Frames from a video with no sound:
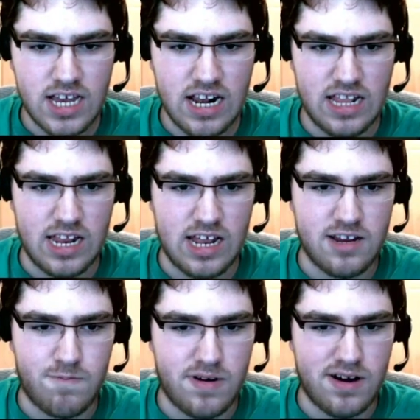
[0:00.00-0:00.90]

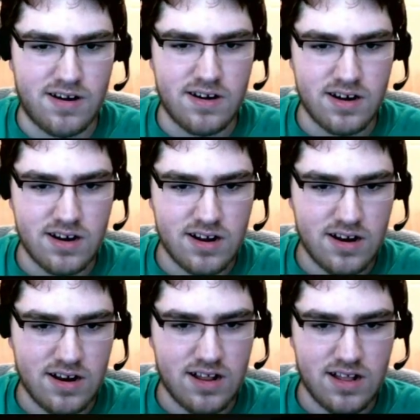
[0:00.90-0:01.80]
lettuce burger?
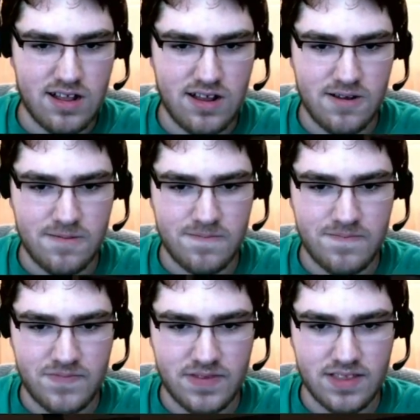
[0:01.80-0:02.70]

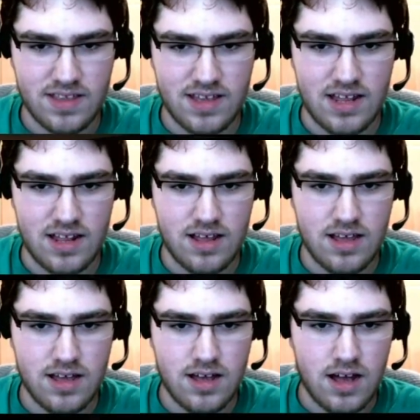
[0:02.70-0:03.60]
Anyway,
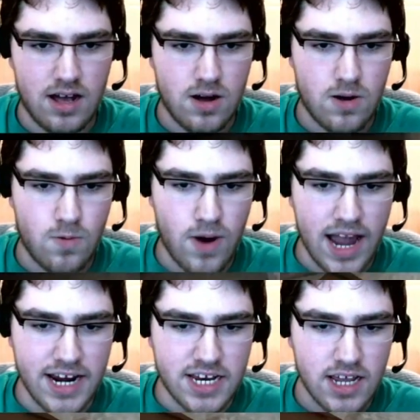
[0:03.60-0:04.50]
that's your sandwich. Wait,